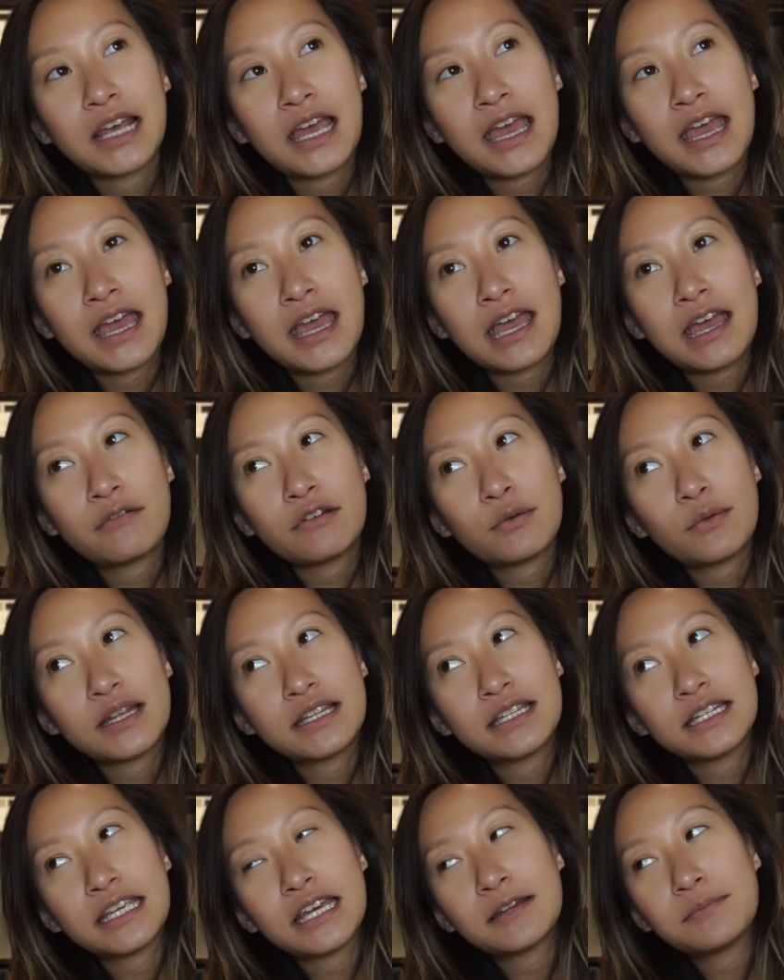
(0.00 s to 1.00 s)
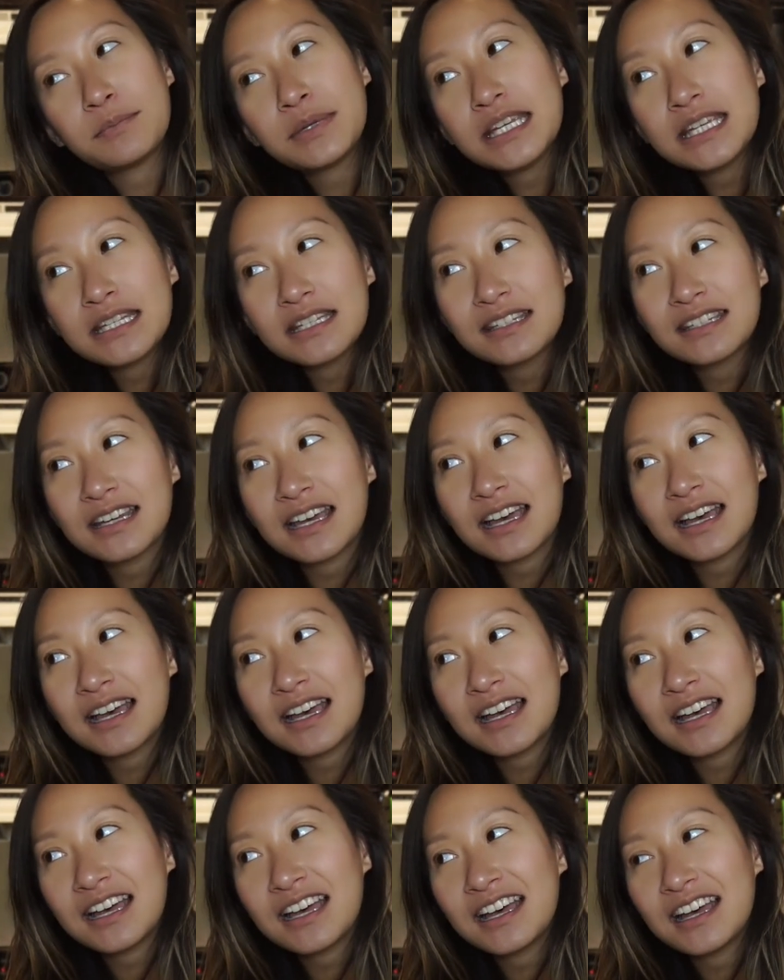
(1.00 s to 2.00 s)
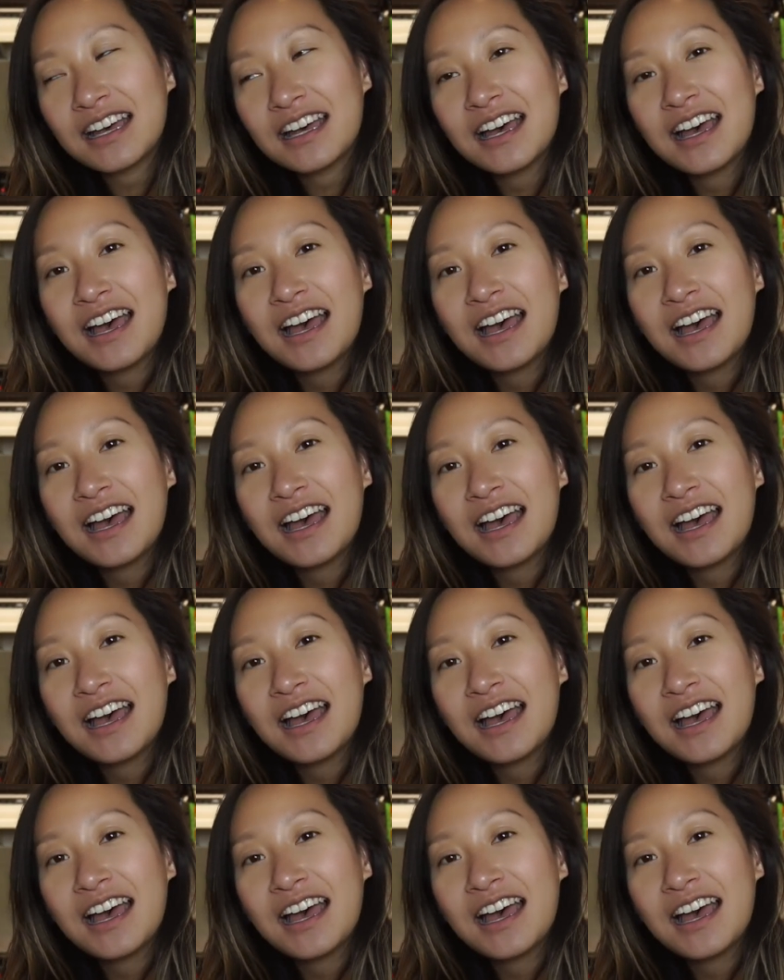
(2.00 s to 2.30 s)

and we went to get pizza